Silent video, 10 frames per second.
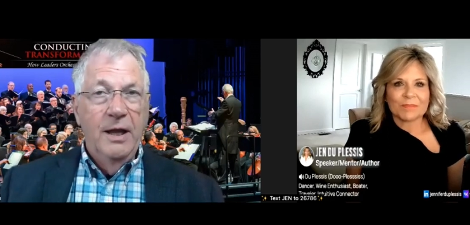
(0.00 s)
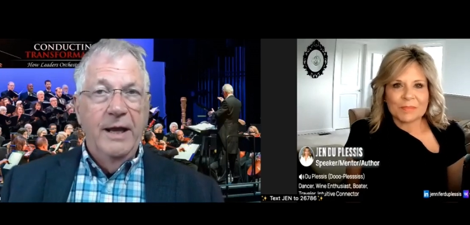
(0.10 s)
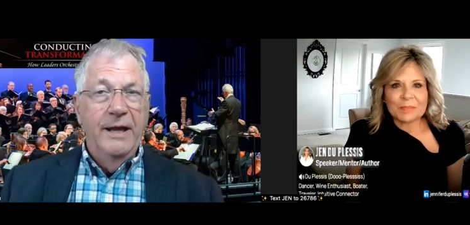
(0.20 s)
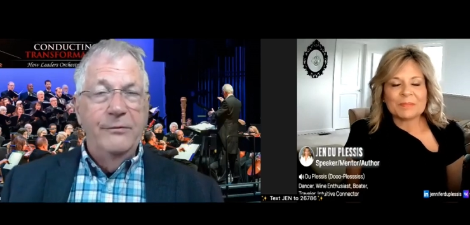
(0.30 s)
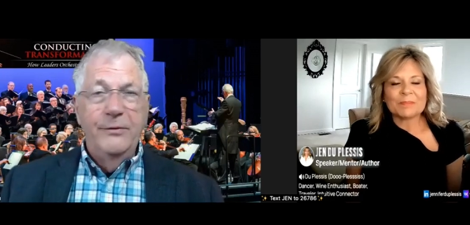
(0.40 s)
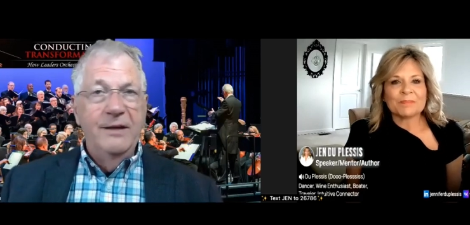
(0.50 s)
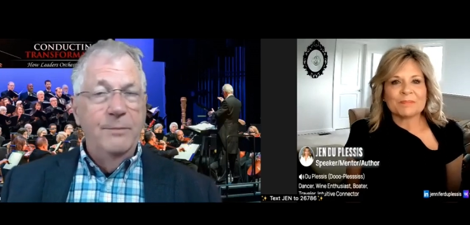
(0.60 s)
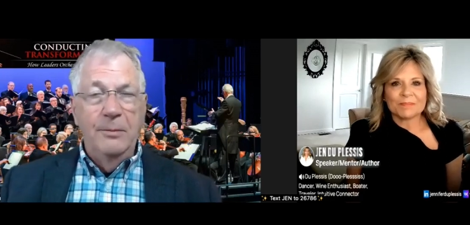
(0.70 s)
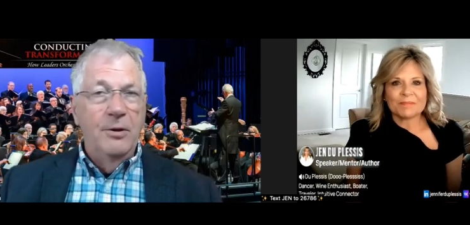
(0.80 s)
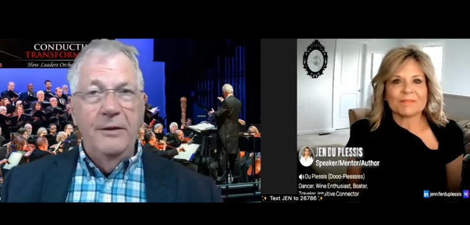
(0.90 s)
Speaker 1: and if we give
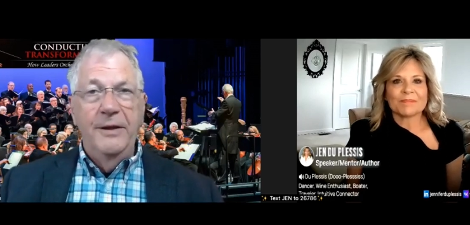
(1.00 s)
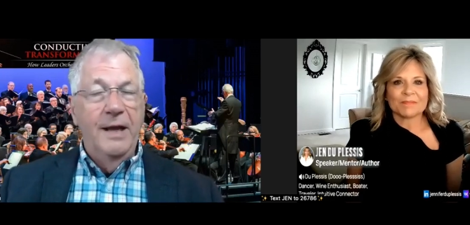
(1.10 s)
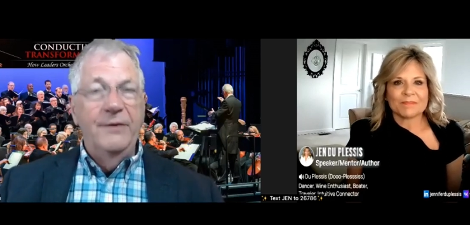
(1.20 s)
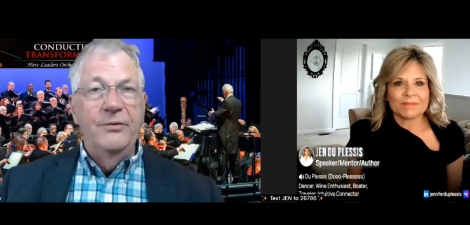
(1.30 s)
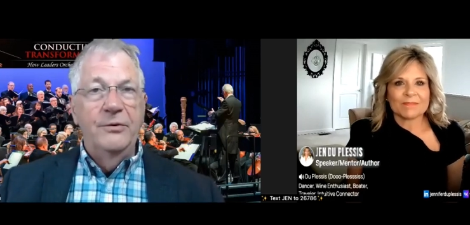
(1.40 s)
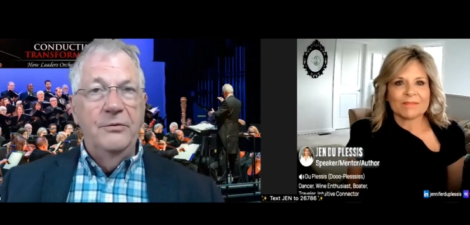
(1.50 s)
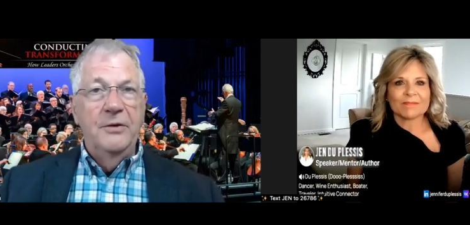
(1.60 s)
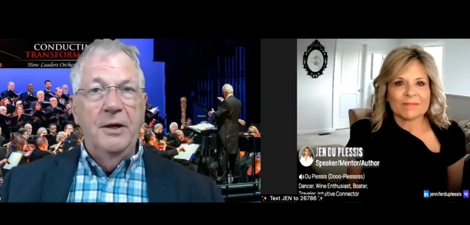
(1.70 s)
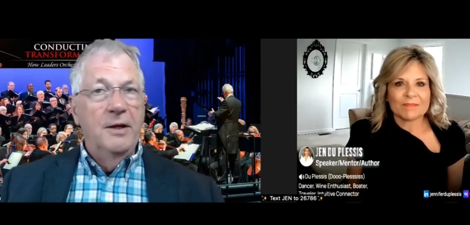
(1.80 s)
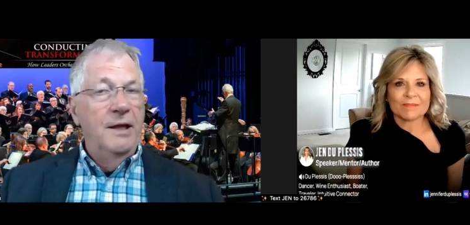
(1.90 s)
people all the answers,
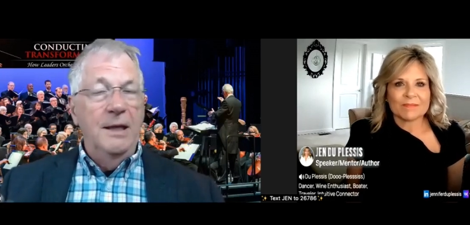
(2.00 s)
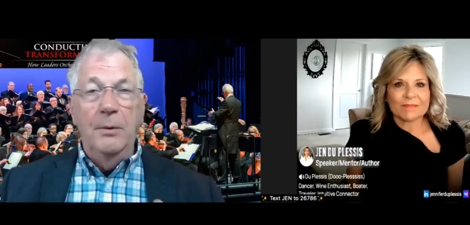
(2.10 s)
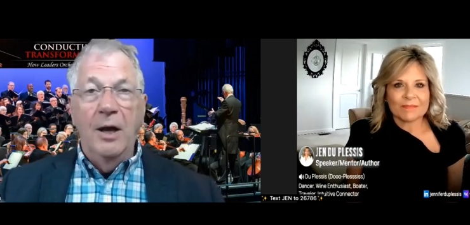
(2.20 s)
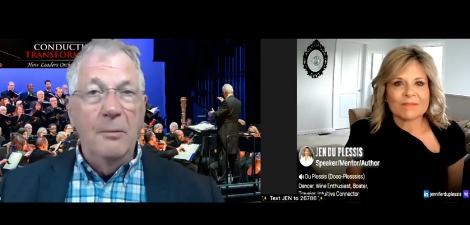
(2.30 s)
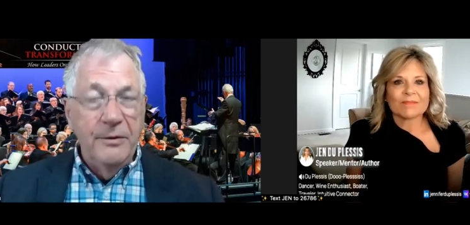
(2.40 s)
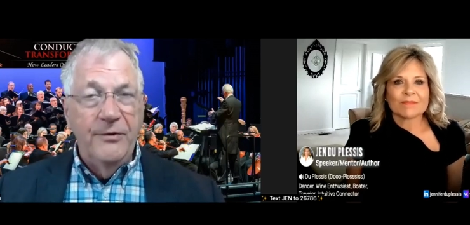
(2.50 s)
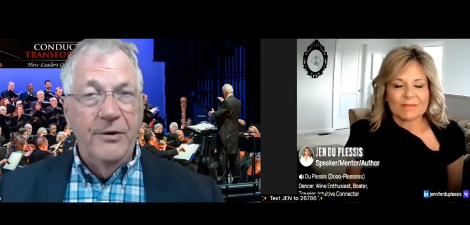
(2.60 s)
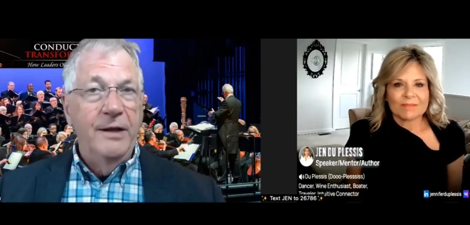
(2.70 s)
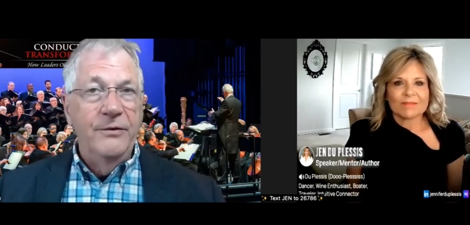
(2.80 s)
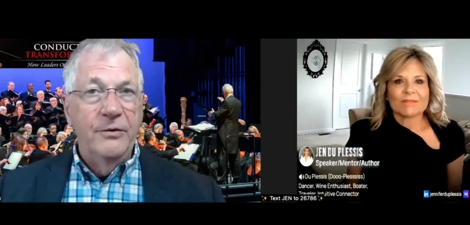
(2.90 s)
they're going to keep coming for
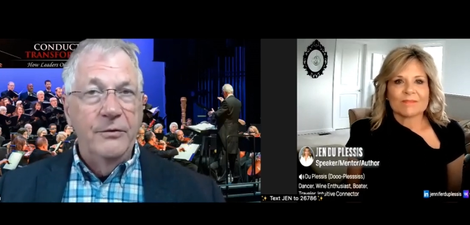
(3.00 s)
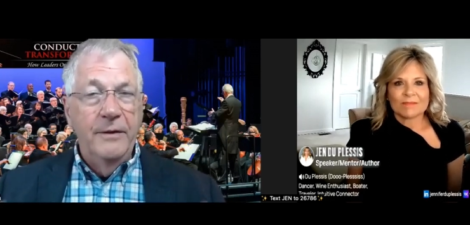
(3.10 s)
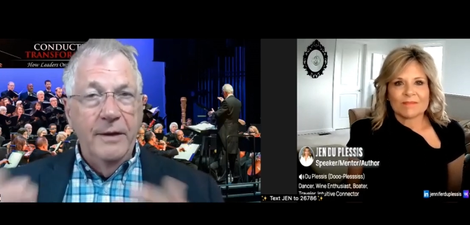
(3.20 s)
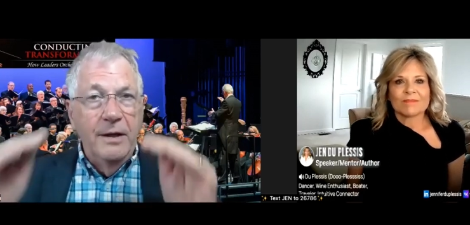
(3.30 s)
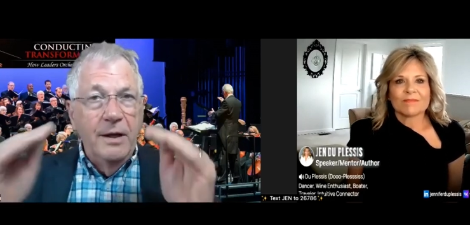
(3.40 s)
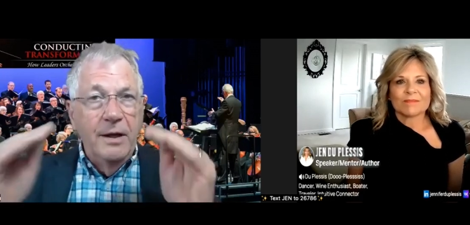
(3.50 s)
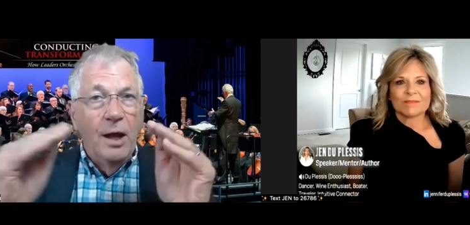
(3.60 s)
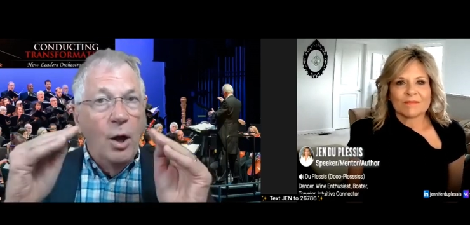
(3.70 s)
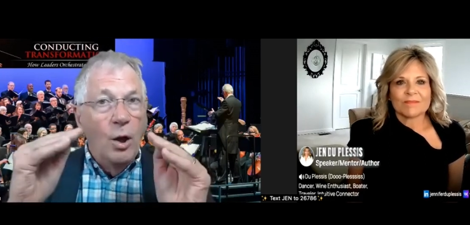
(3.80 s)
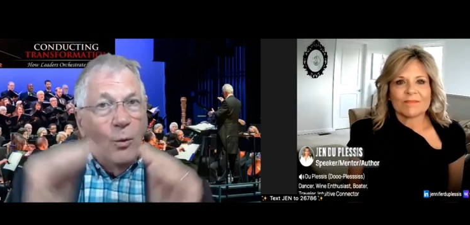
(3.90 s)
answers, and then
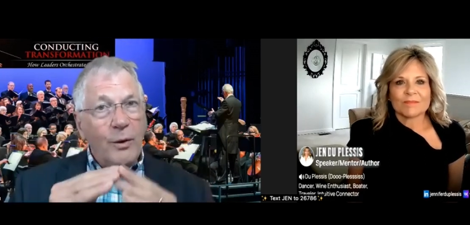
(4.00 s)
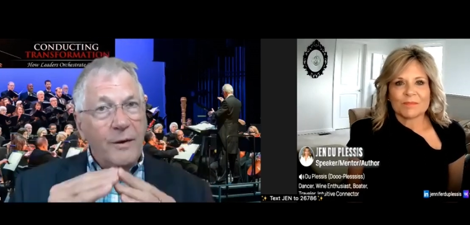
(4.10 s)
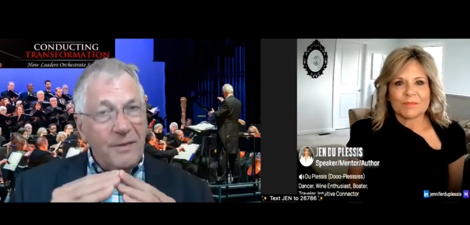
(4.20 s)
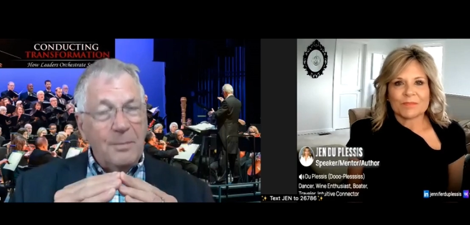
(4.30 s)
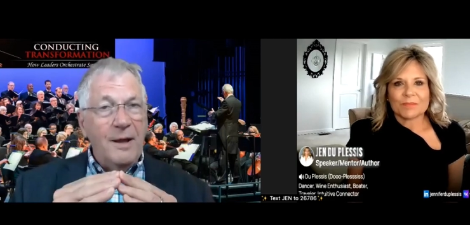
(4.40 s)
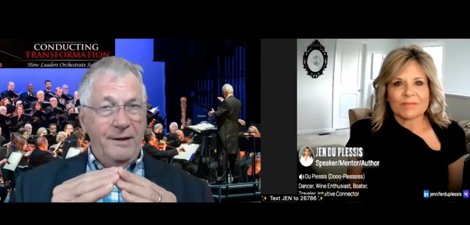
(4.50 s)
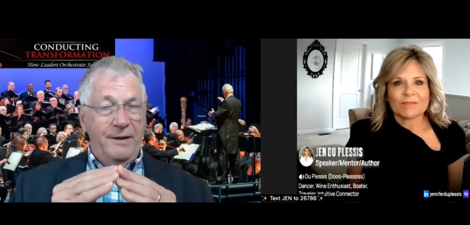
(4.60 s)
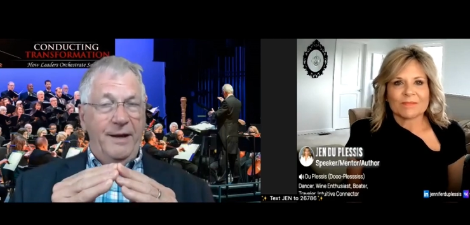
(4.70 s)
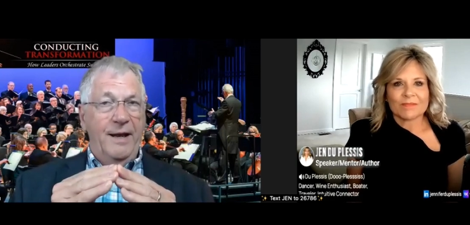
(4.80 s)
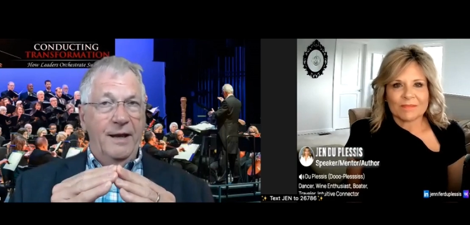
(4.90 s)
we're the
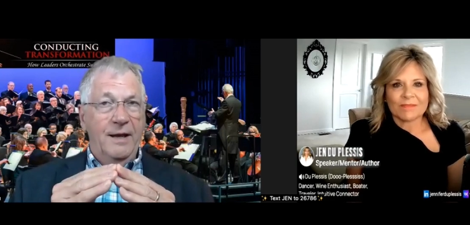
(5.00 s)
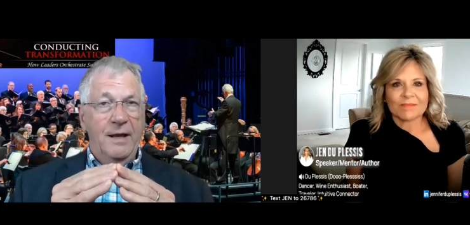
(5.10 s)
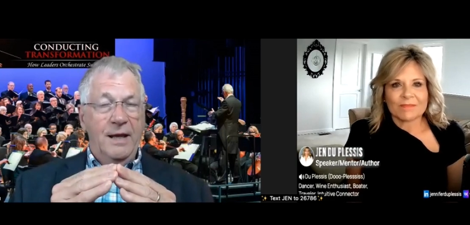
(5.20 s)
bottleneck.